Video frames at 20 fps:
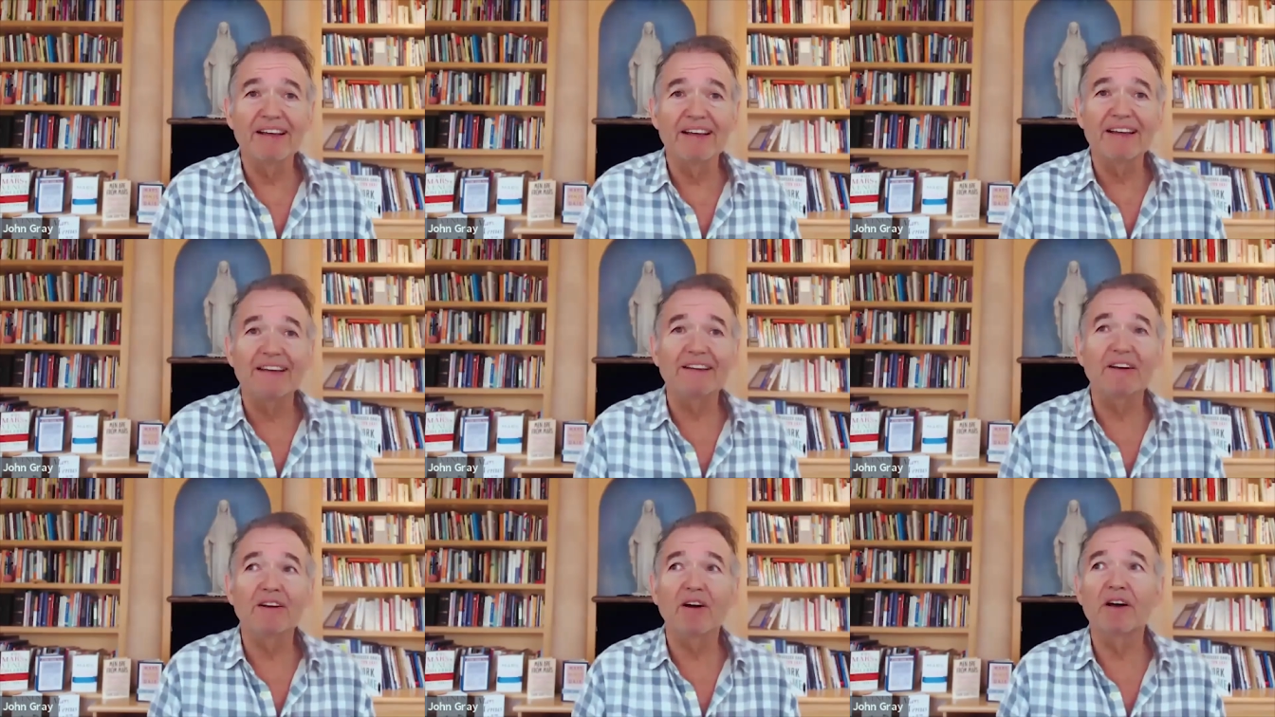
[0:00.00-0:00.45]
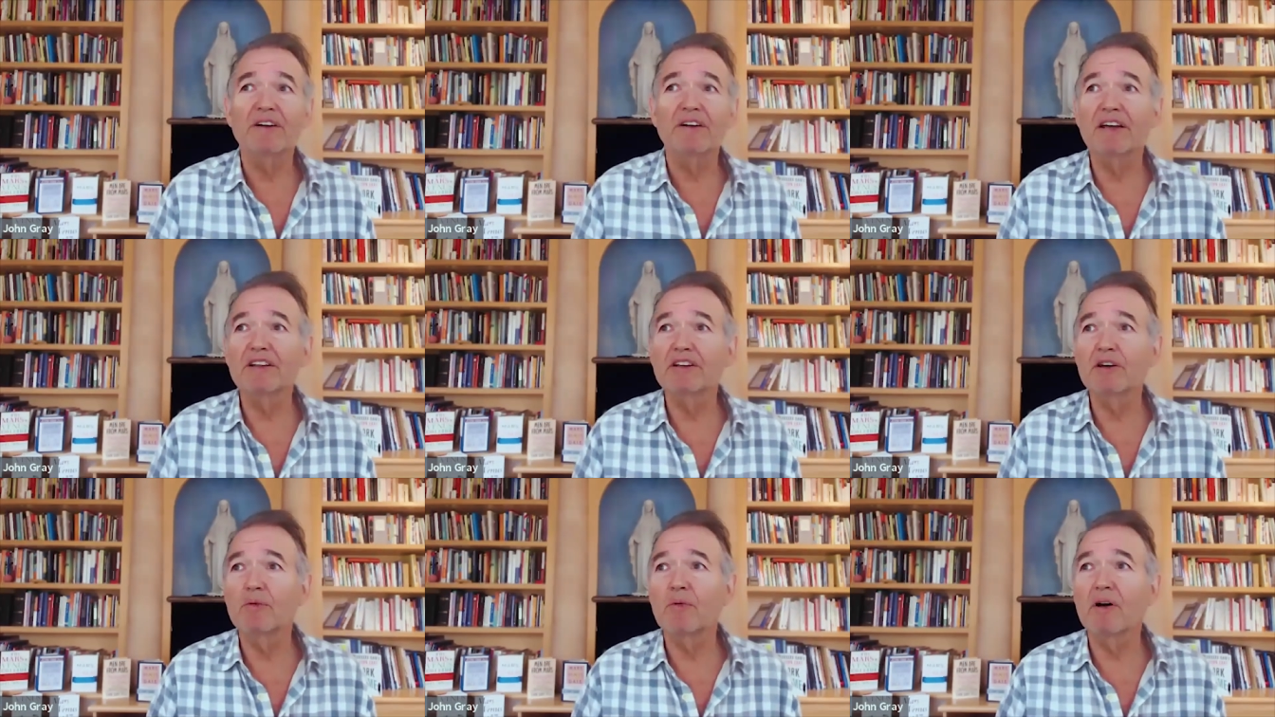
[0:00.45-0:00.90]
You know,
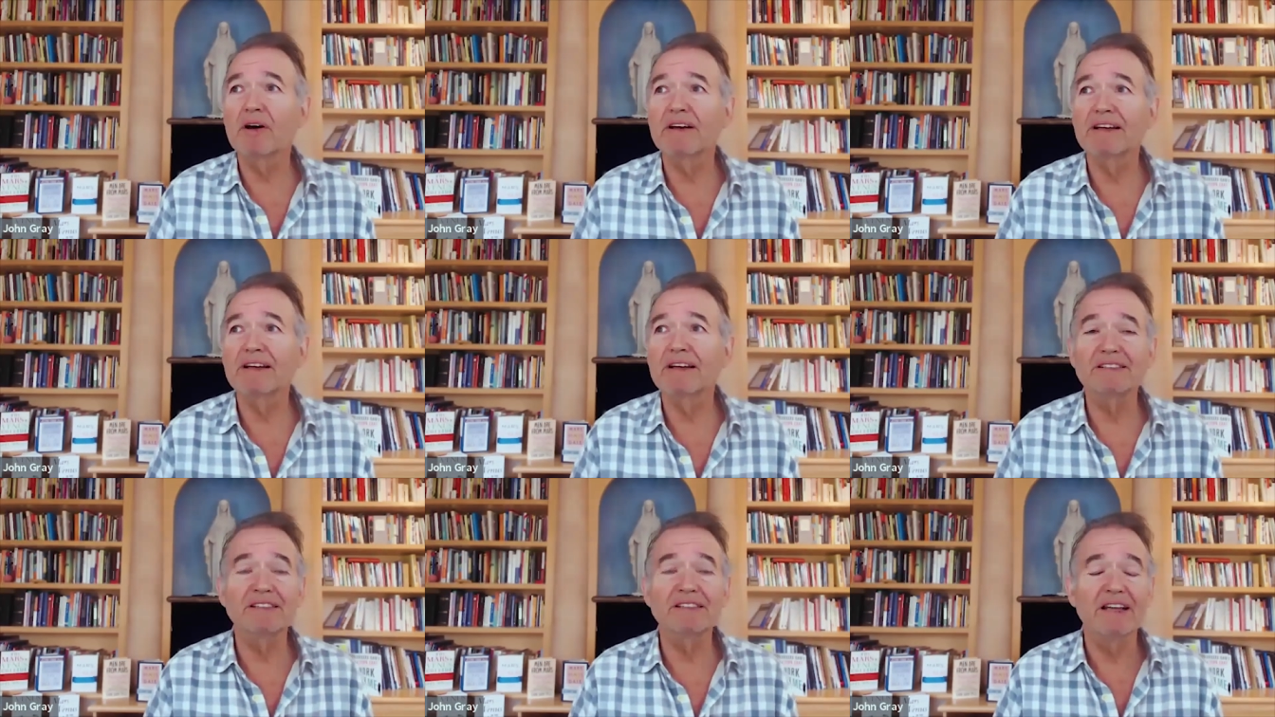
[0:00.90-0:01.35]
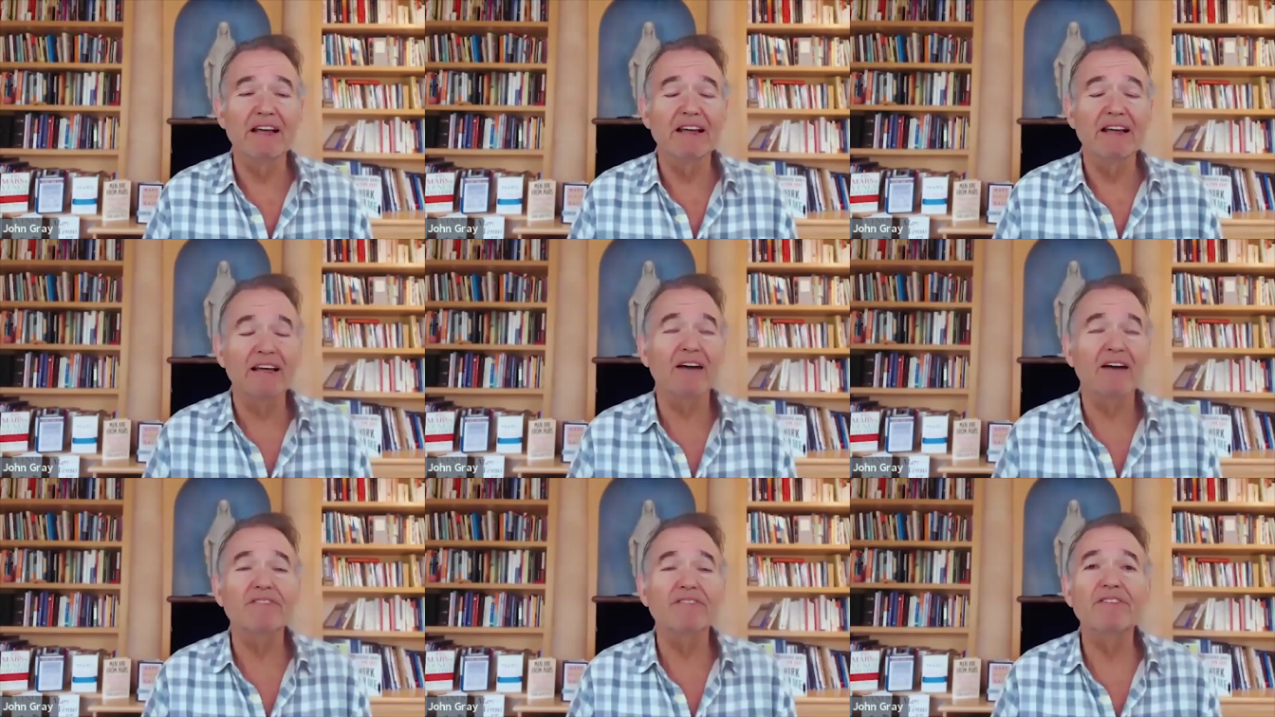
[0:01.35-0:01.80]
another one is
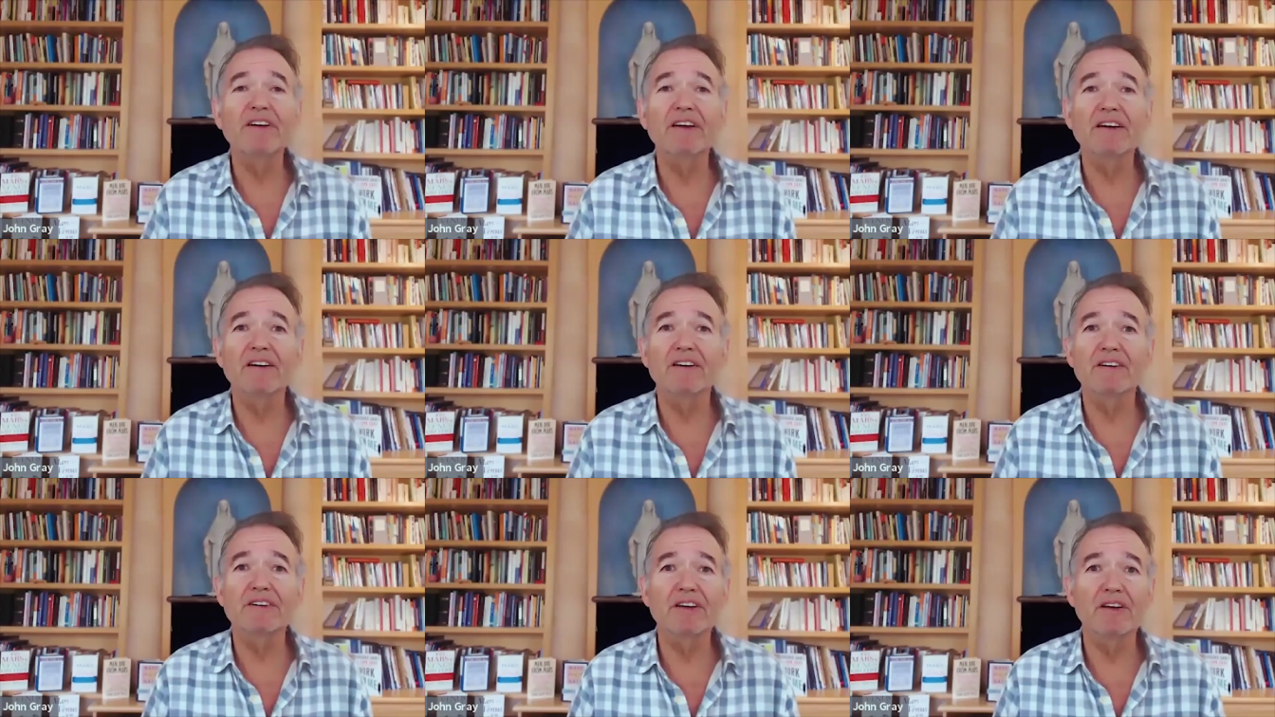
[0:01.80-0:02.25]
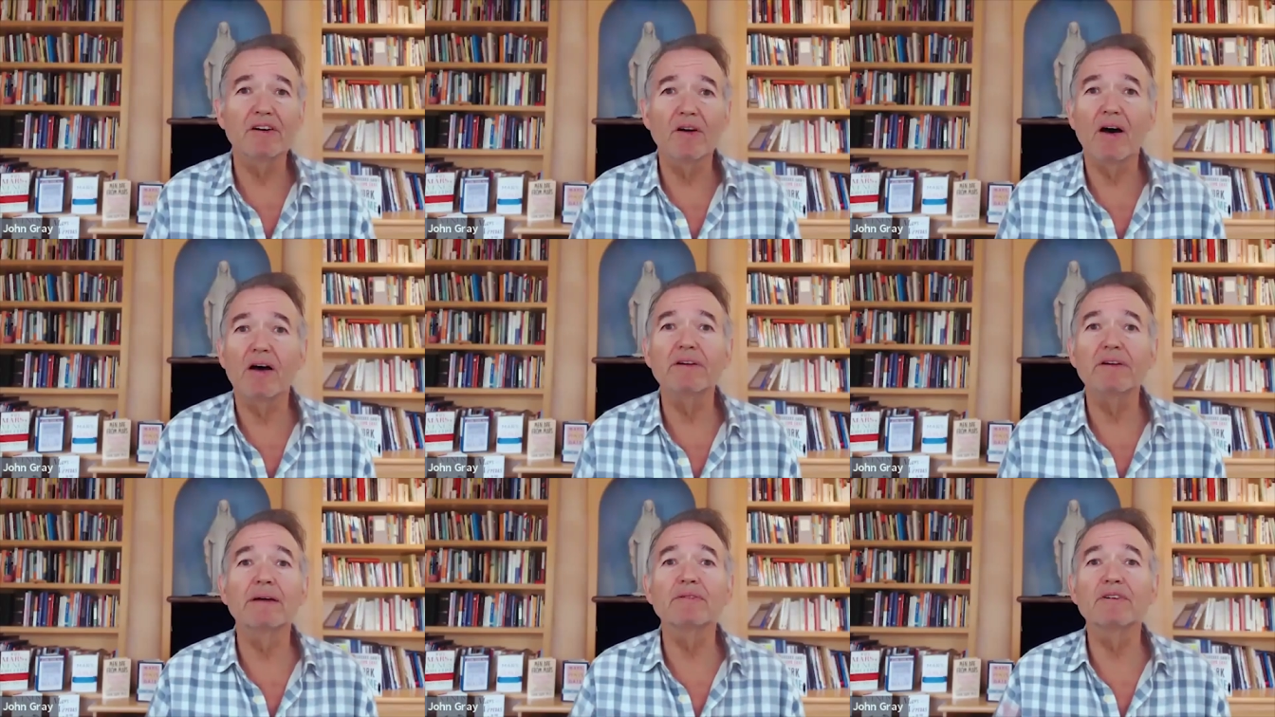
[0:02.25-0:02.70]
a fear. You know,
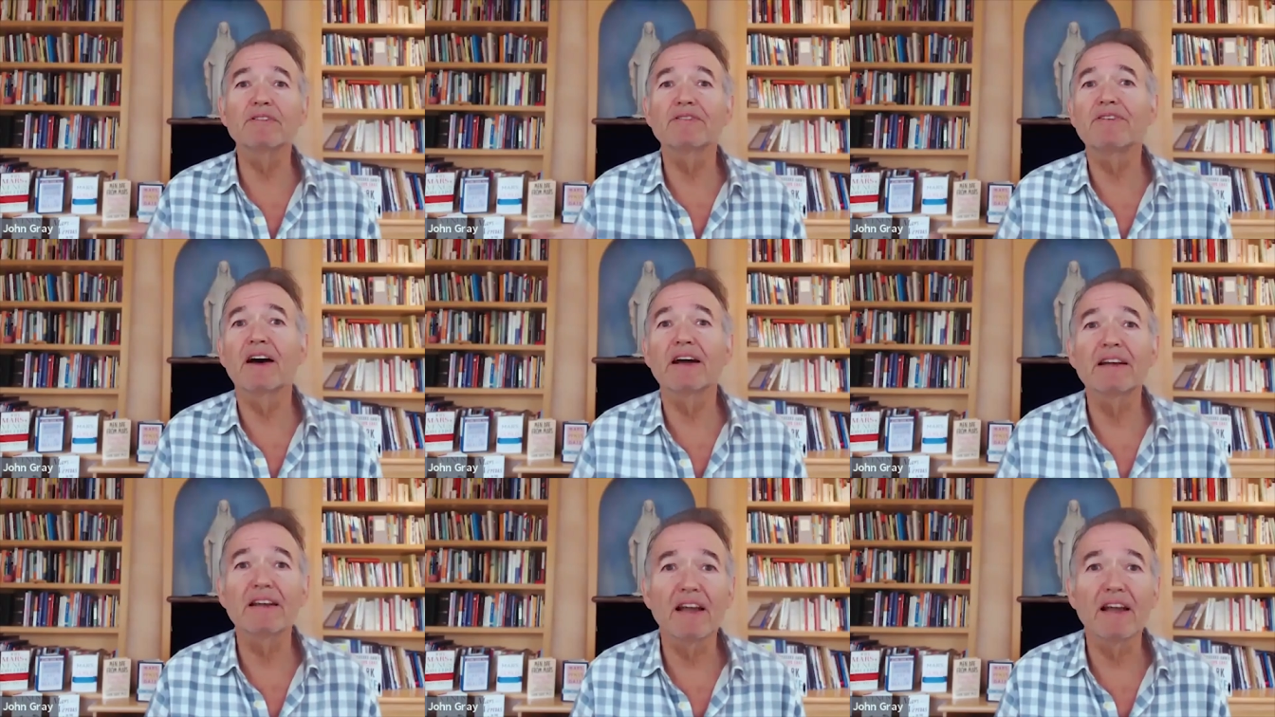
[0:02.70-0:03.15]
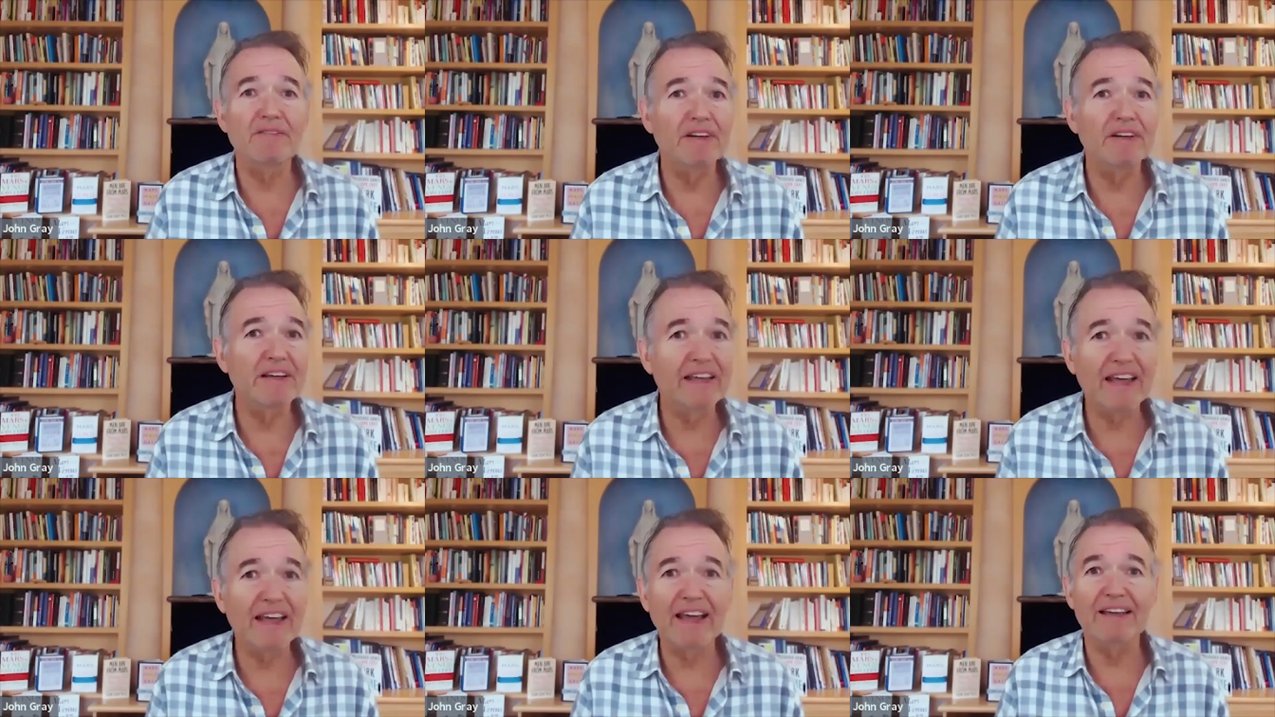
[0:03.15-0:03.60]
I'll never find love
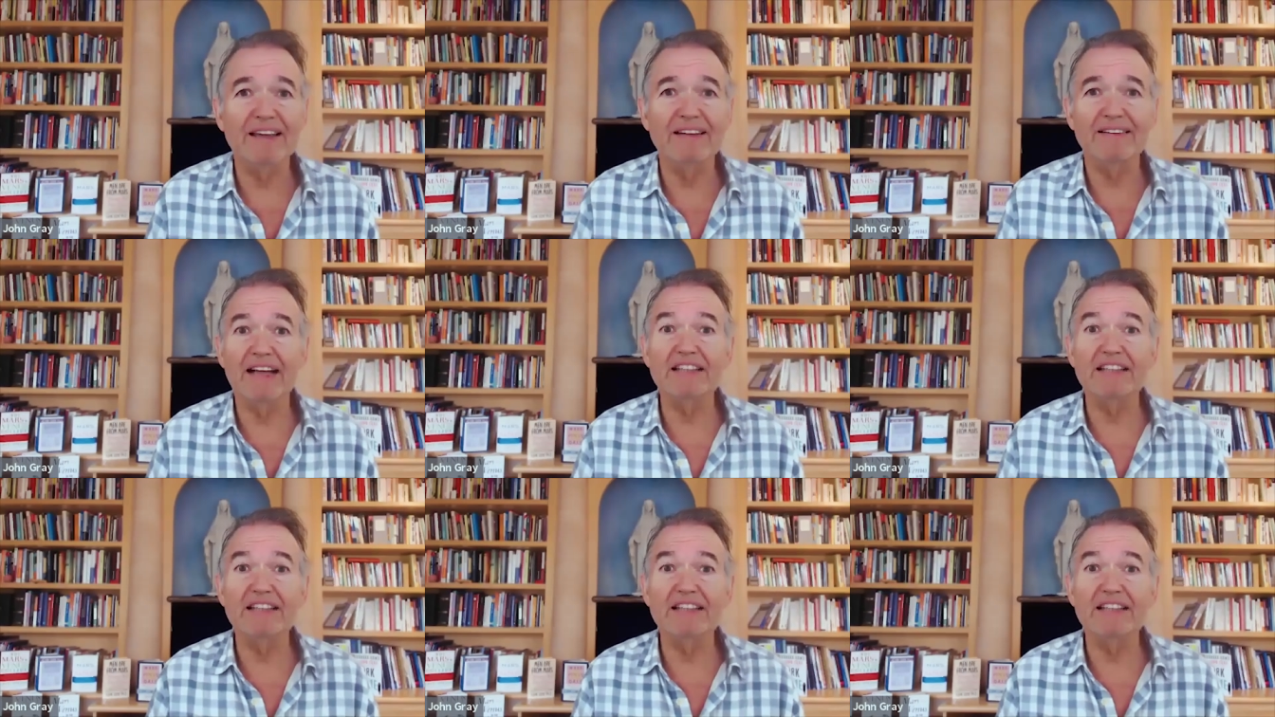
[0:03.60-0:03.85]
again.